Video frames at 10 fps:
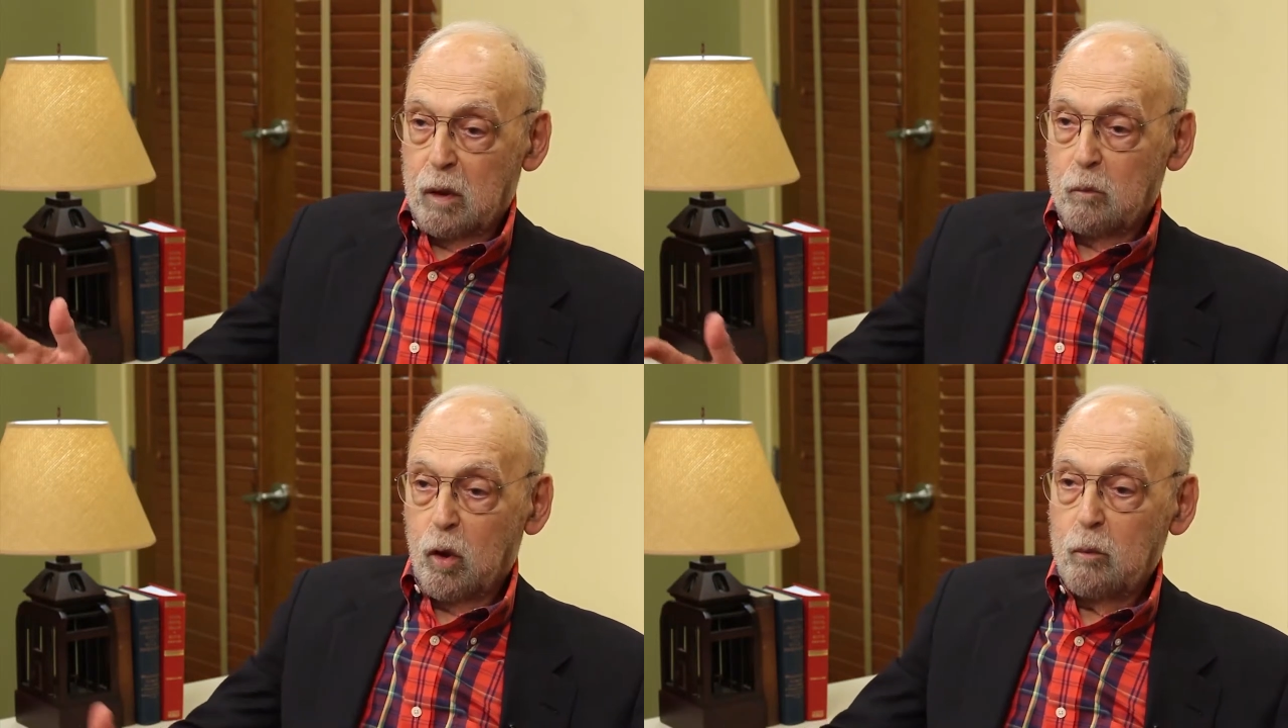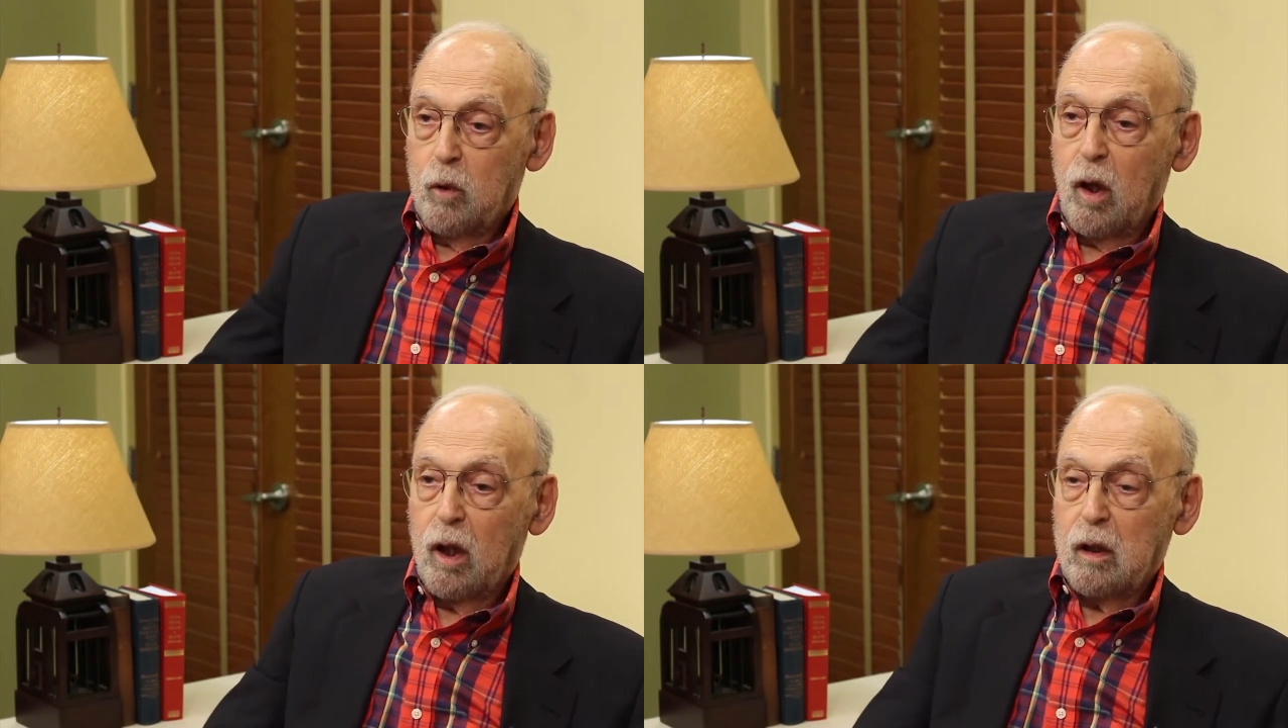but
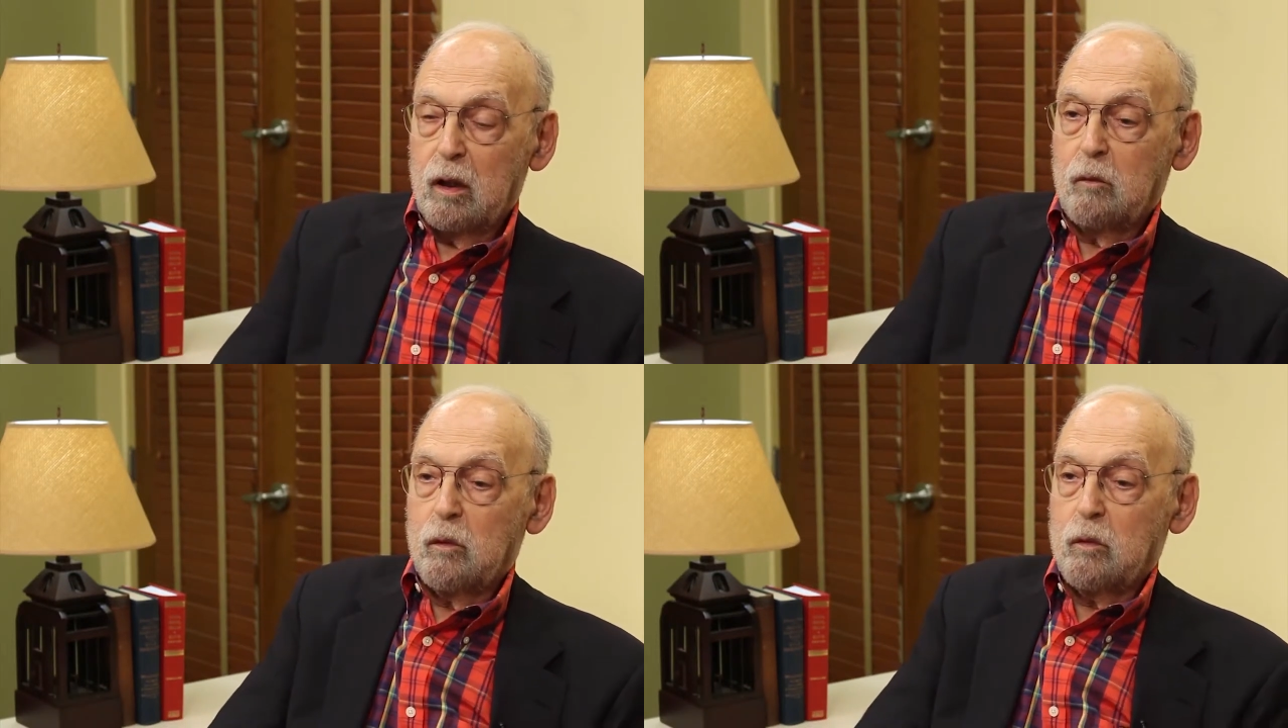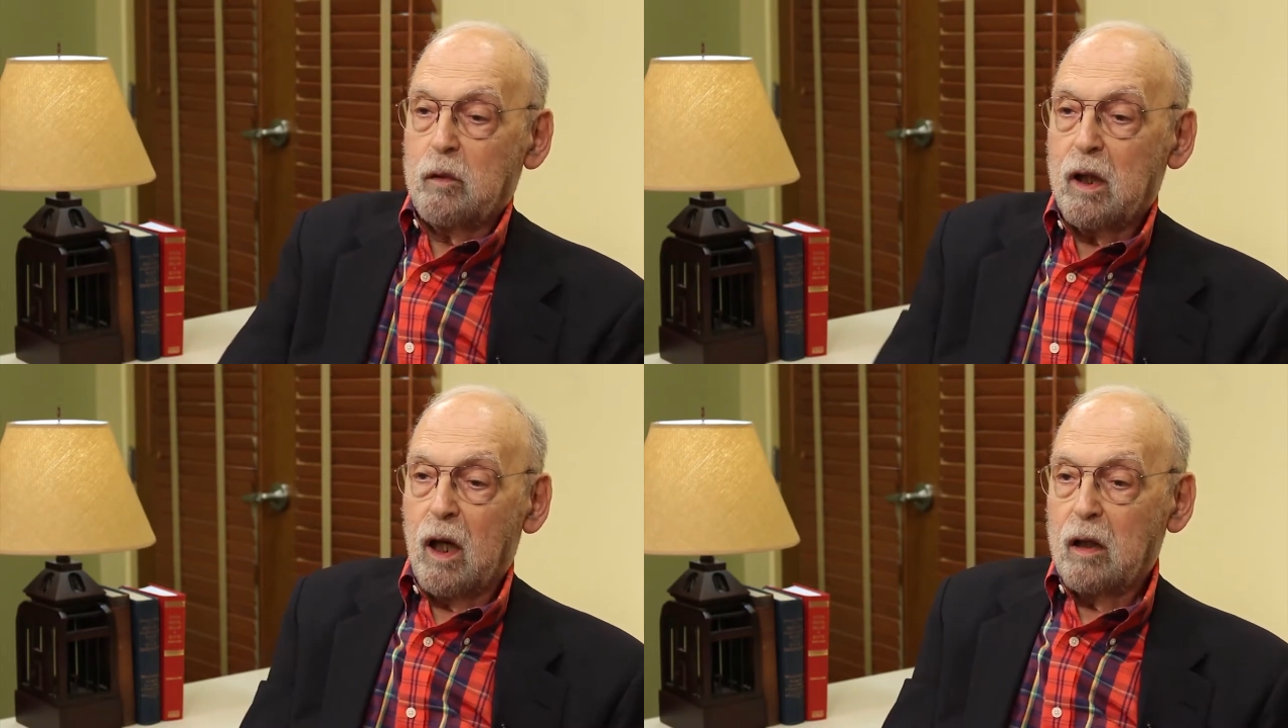more broadly
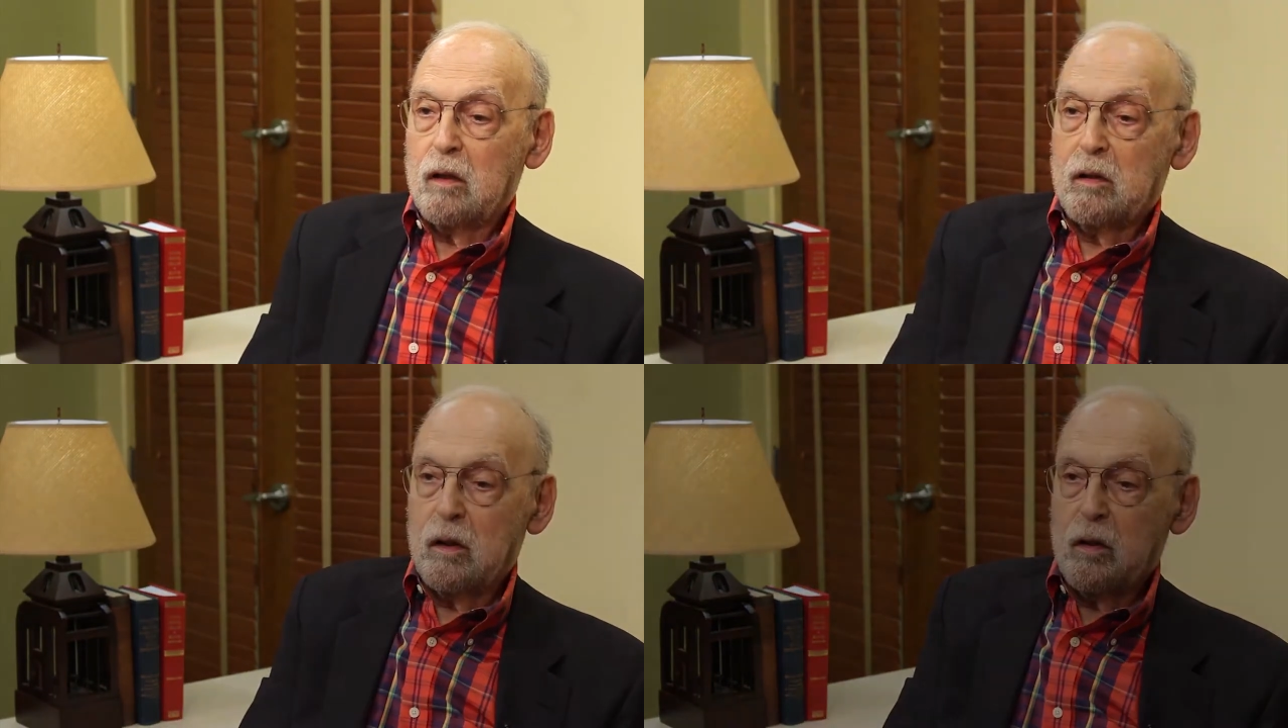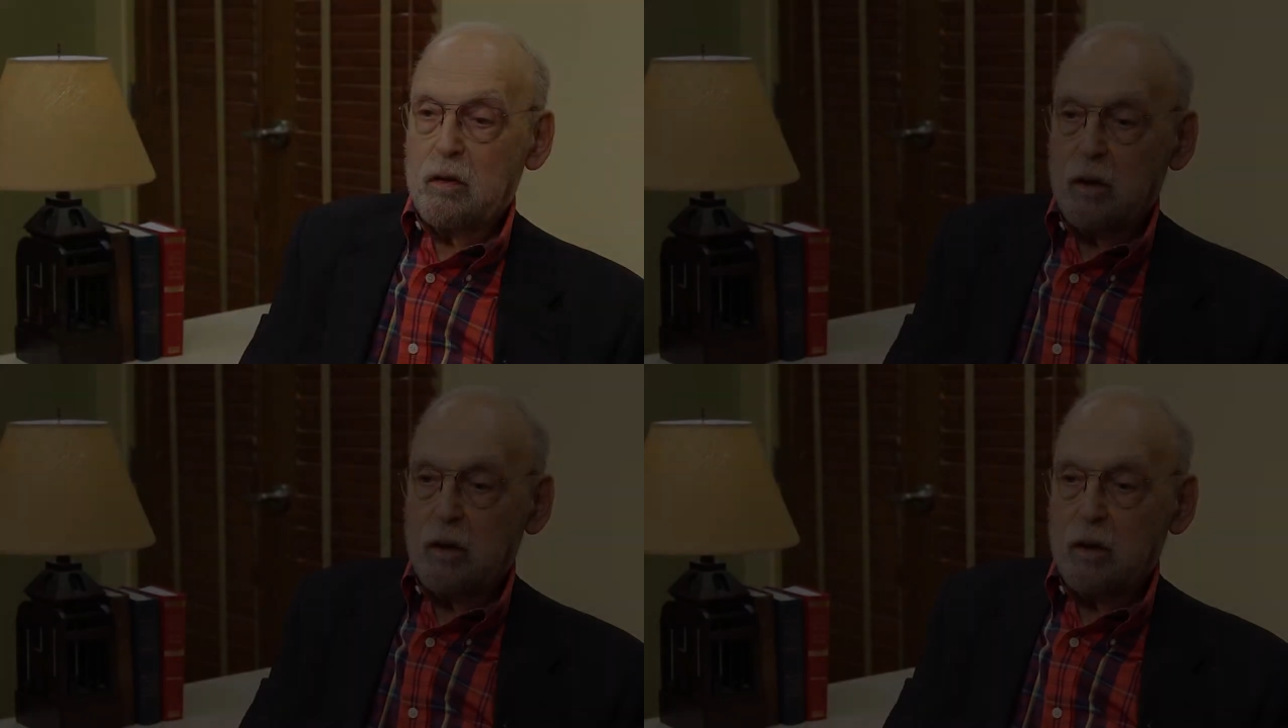with regard to